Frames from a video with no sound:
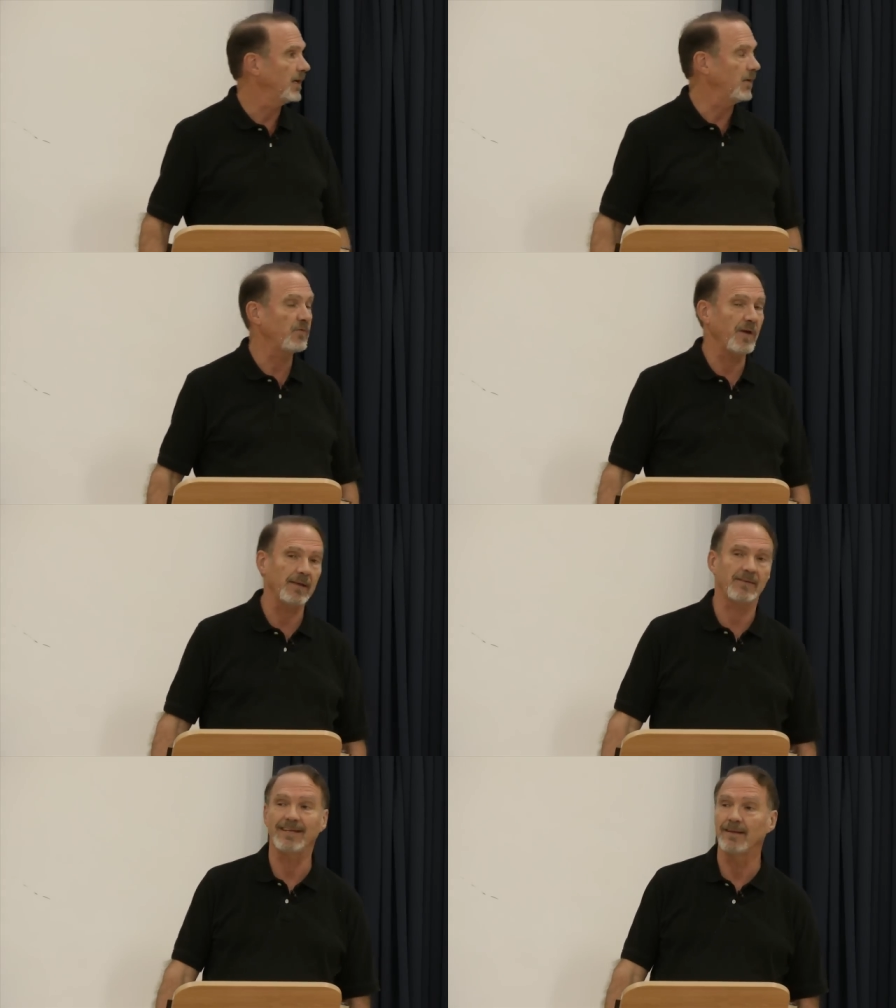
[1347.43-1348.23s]
In
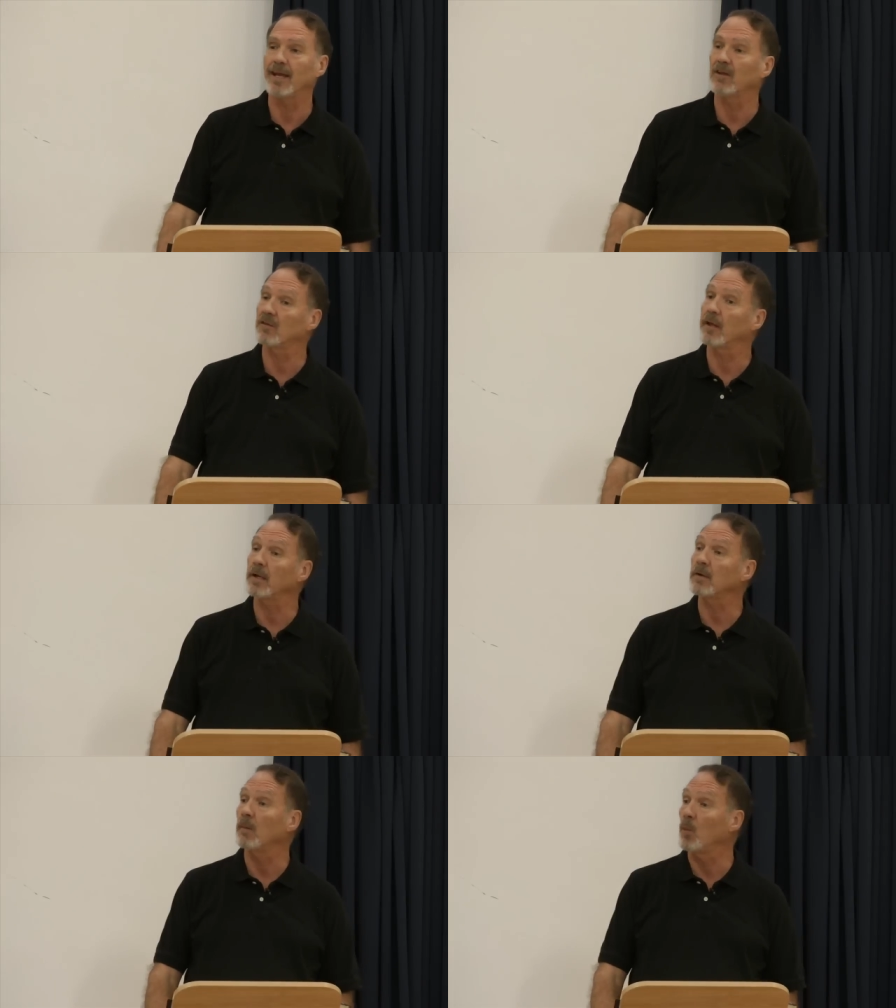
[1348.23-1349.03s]
fact, 10 days
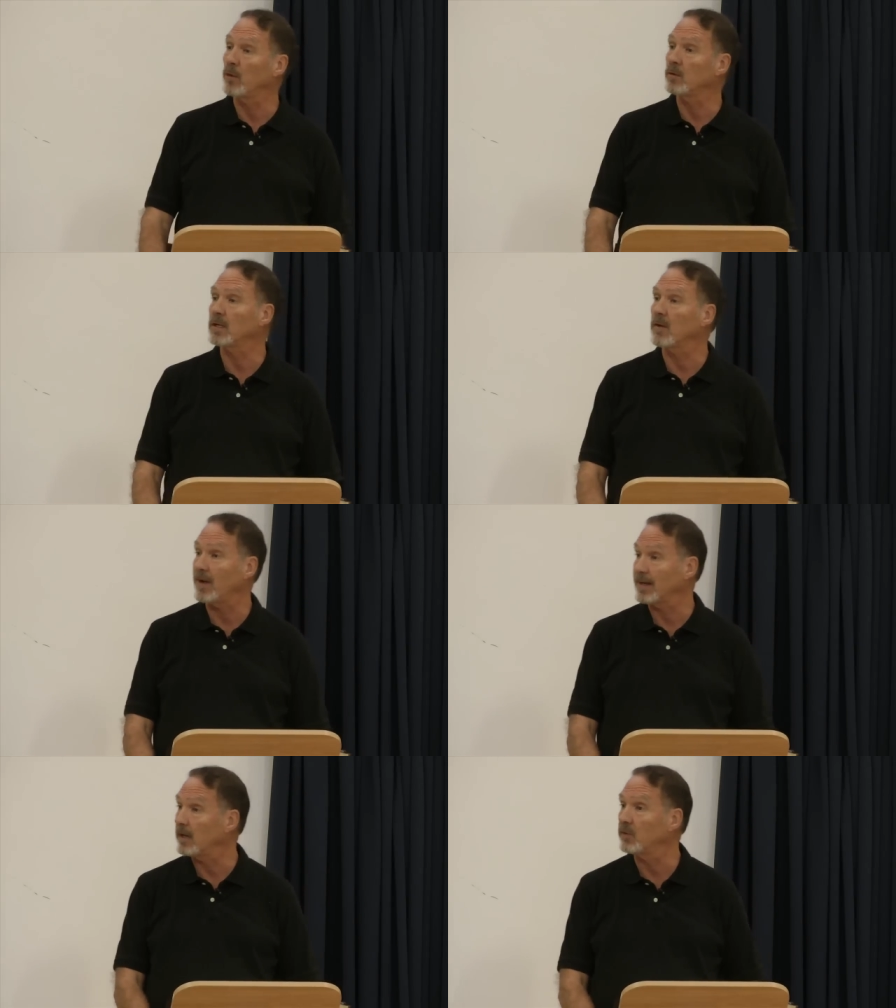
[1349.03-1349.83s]
later, I'm wondering
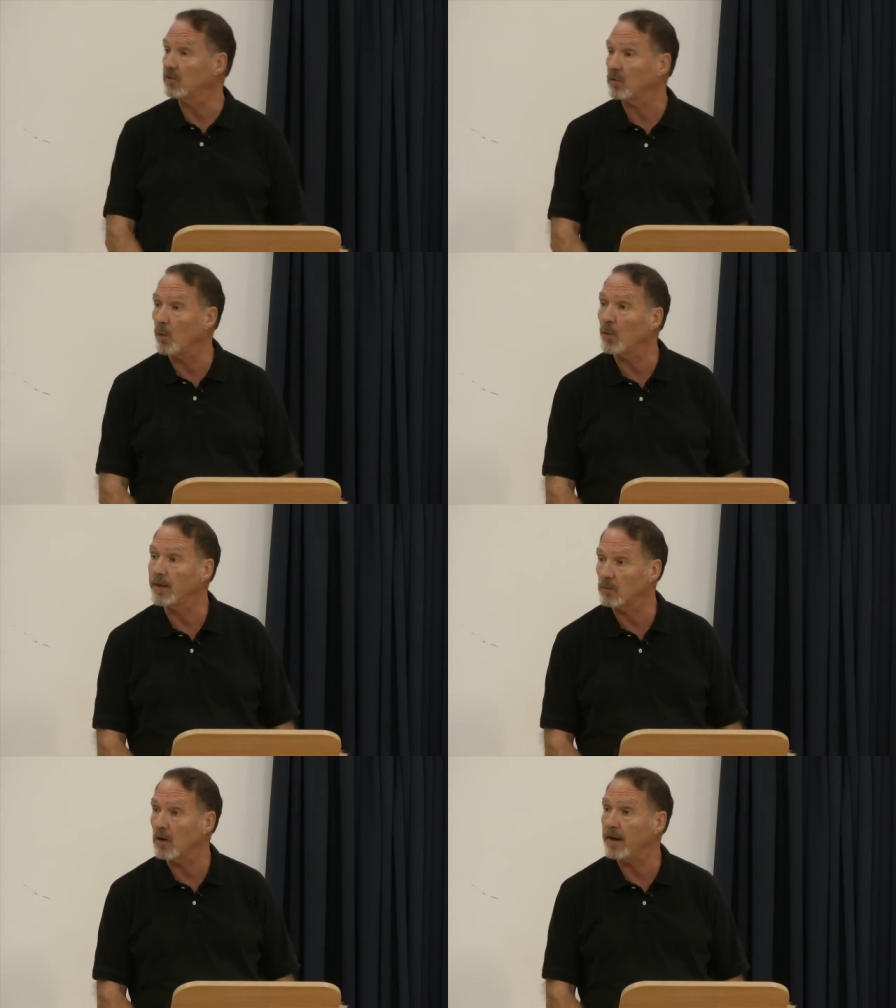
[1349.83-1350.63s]
if I got this whole
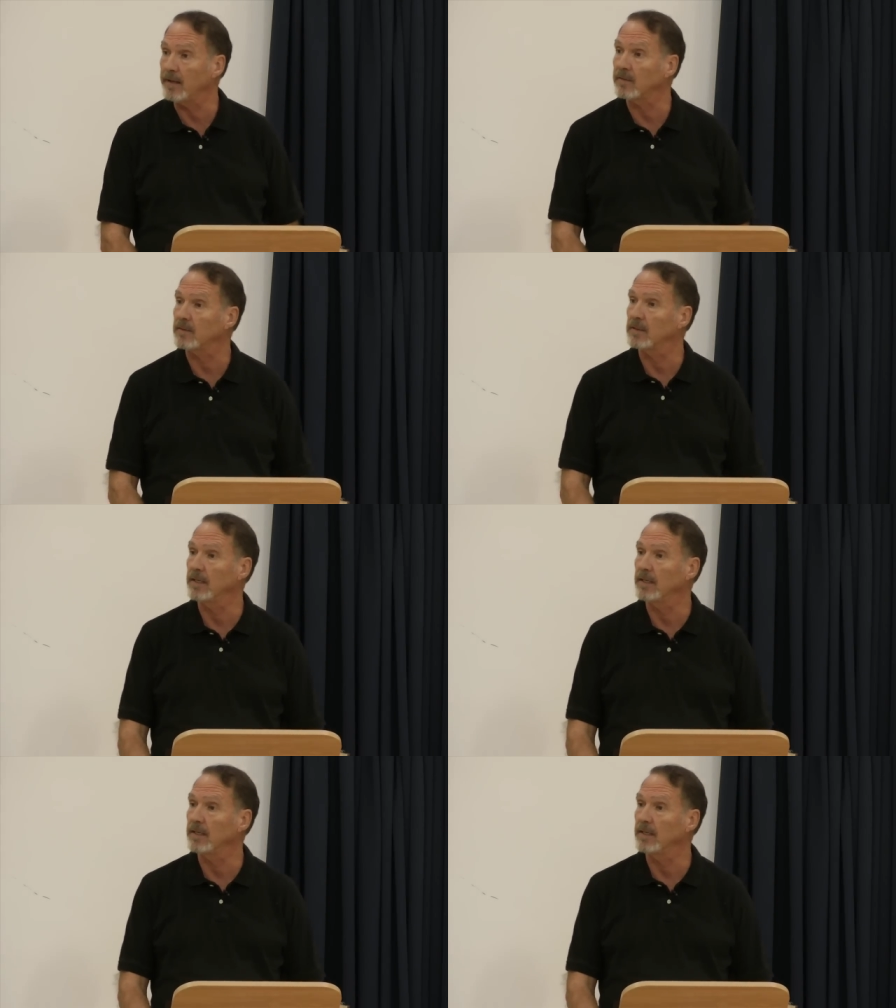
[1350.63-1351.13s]
thing right.